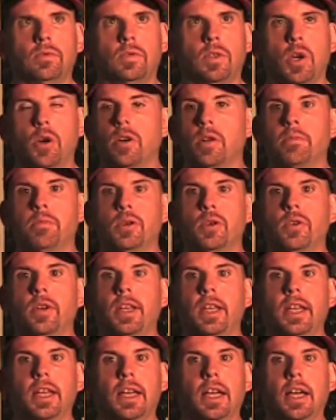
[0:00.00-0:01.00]

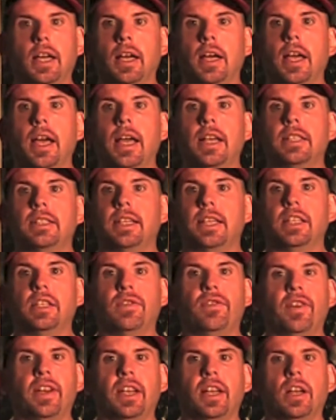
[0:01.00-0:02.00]
Kotobukiya, SH
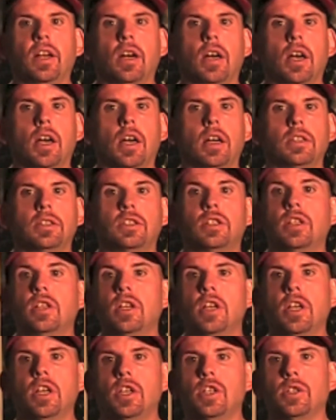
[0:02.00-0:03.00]
Figure Arts.
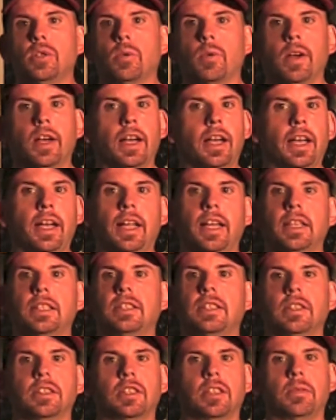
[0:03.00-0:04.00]
Square
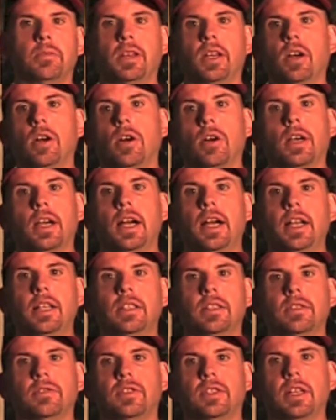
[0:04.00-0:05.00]
Enix. There's going to be all
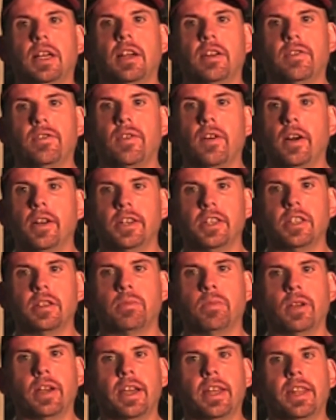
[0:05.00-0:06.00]
kinds of stuff on
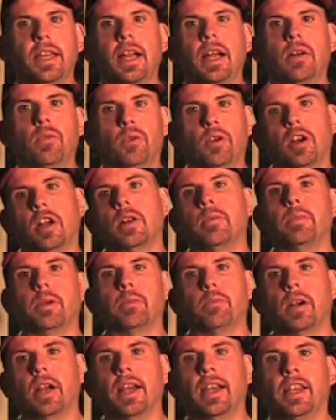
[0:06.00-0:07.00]
display there, and we're going to
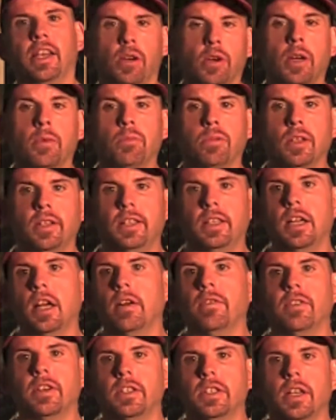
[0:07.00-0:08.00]
be bringing you complete
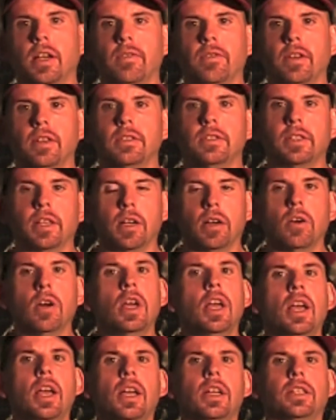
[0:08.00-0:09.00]
coverage of it. So
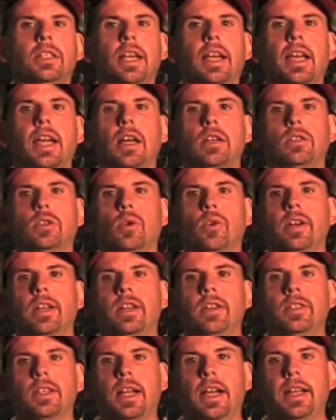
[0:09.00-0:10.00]
check out
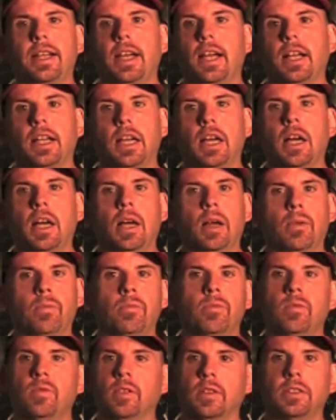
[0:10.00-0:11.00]

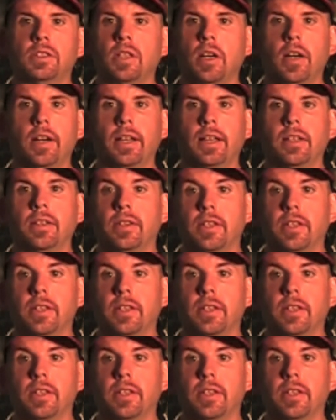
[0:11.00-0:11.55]
toynewseye.com starting